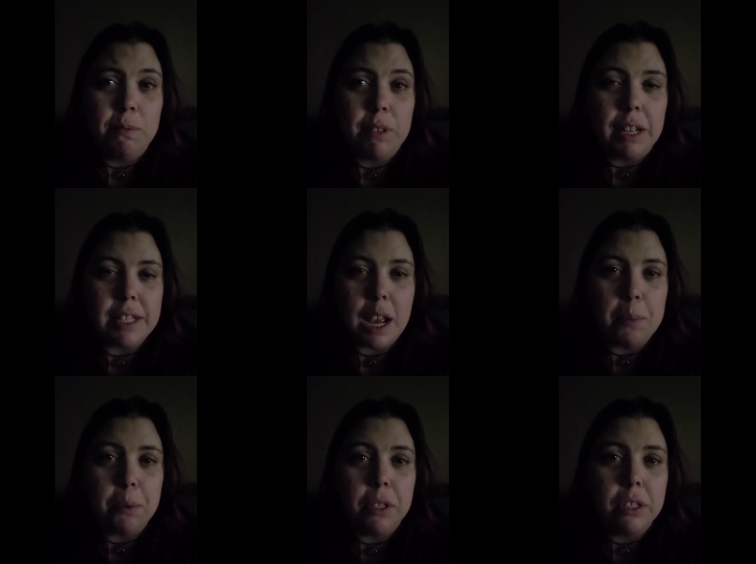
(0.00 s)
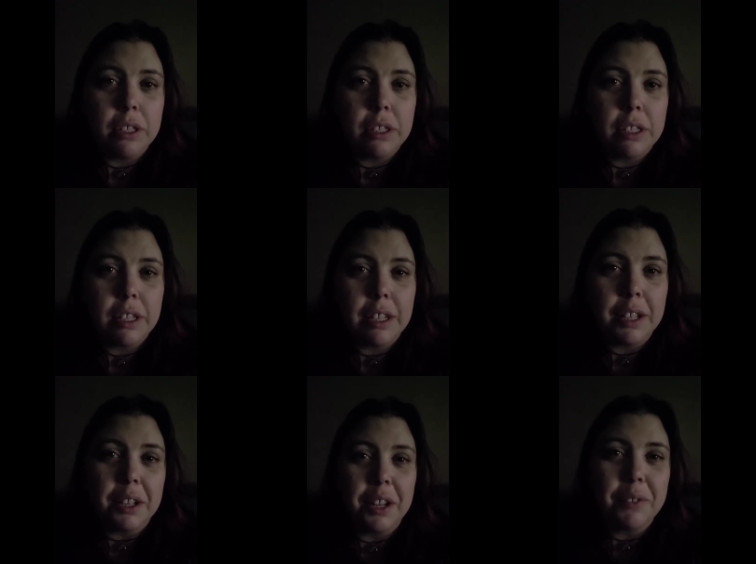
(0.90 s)
example
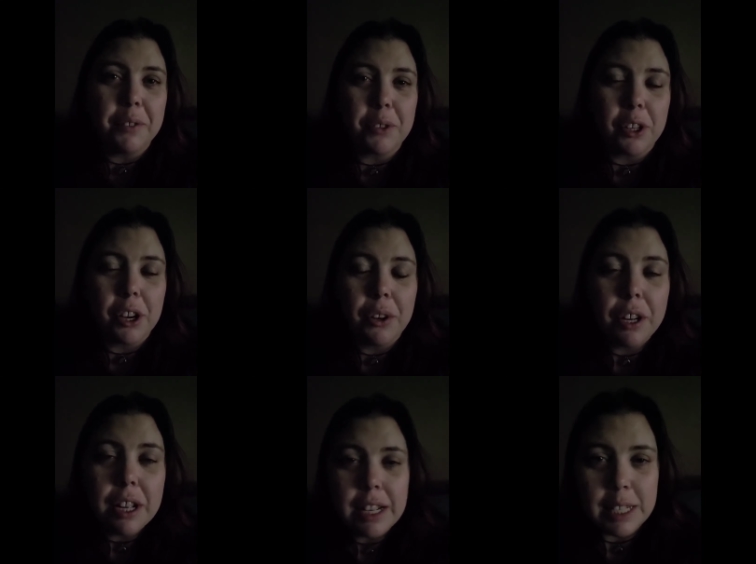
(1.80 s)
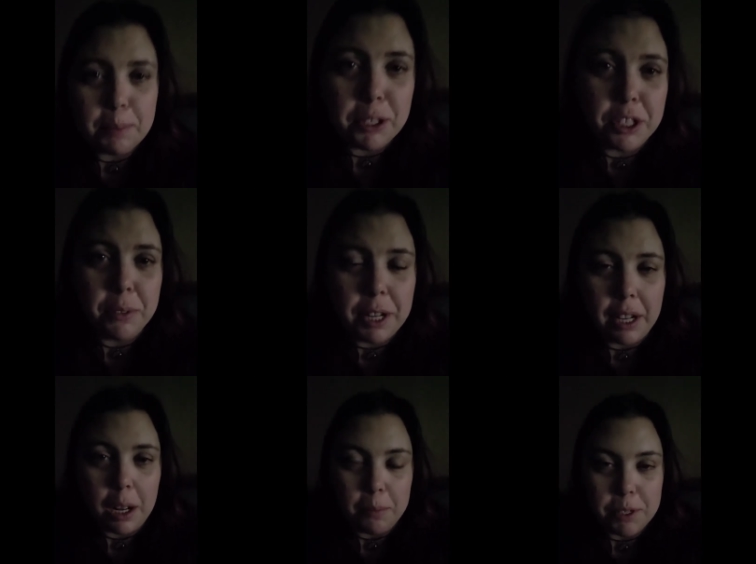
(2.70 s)
of a Virgo, especially when it
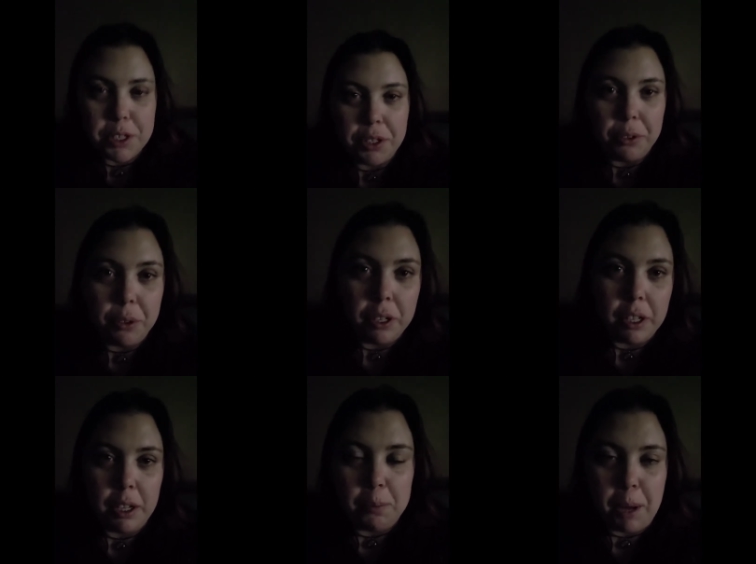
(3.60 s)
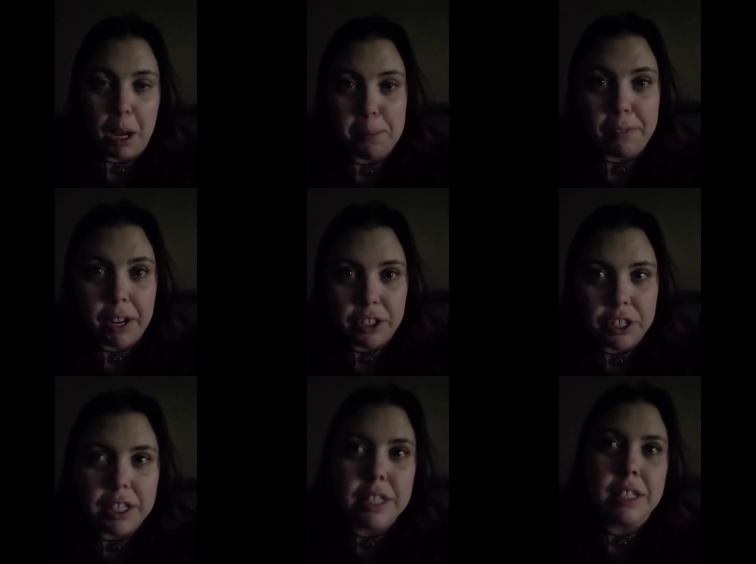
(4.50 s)
comes to, being a
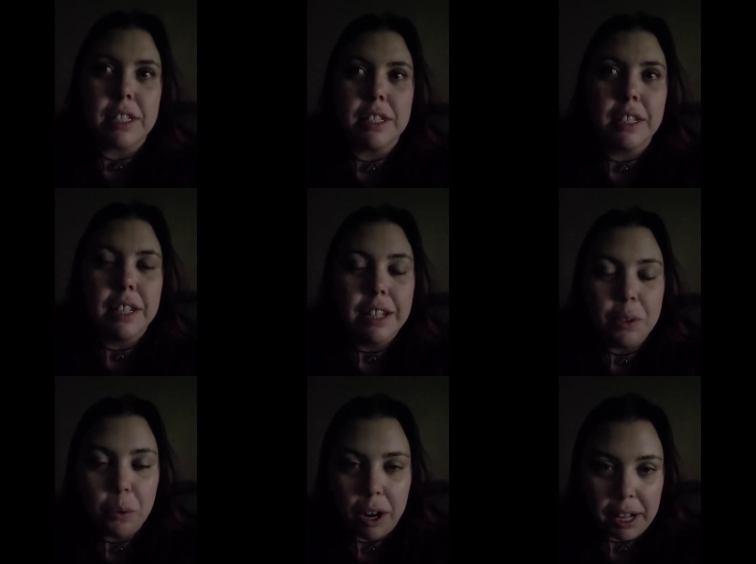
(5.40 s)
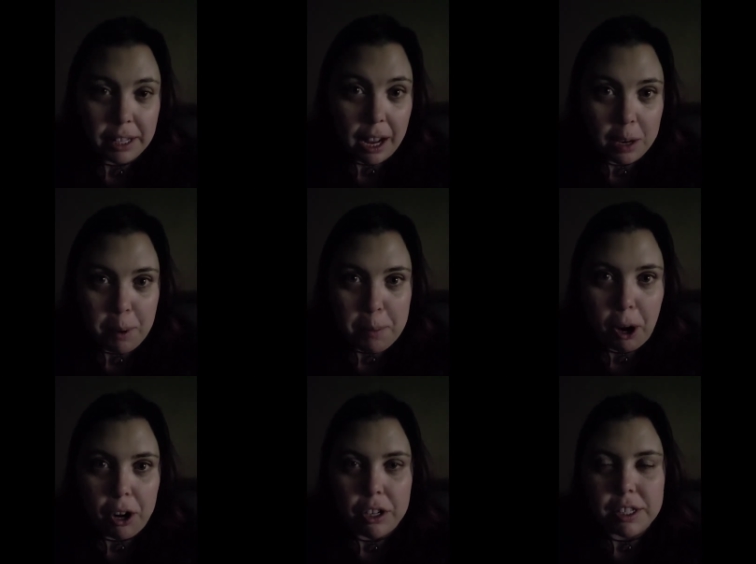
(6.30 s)
perfectionist and wanting that in my
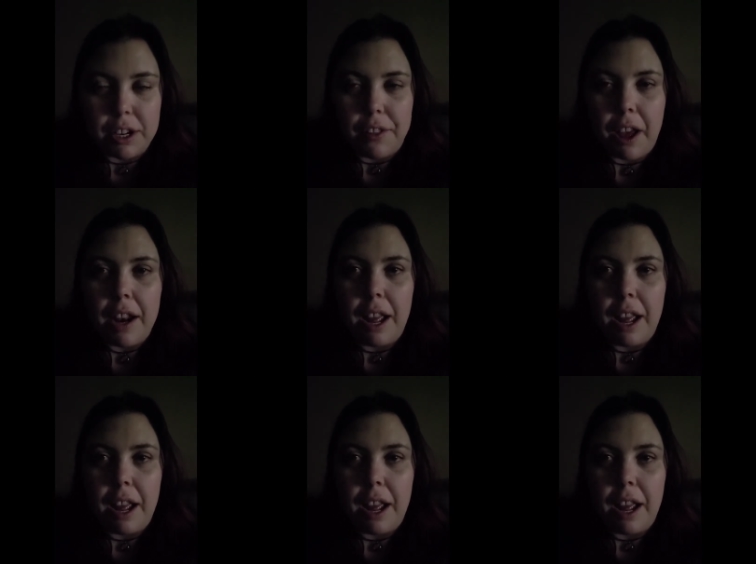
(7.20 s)
partners and all that.